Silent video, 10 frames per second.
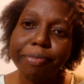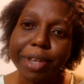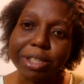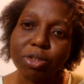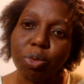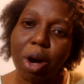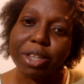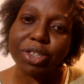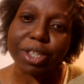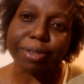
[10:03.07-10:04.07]
thanks for
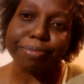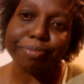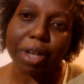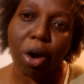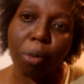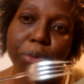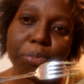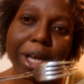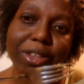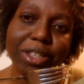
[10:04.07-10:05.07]
watching. I hope you
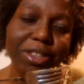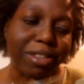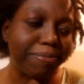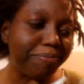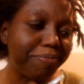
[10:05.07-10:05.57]
make this.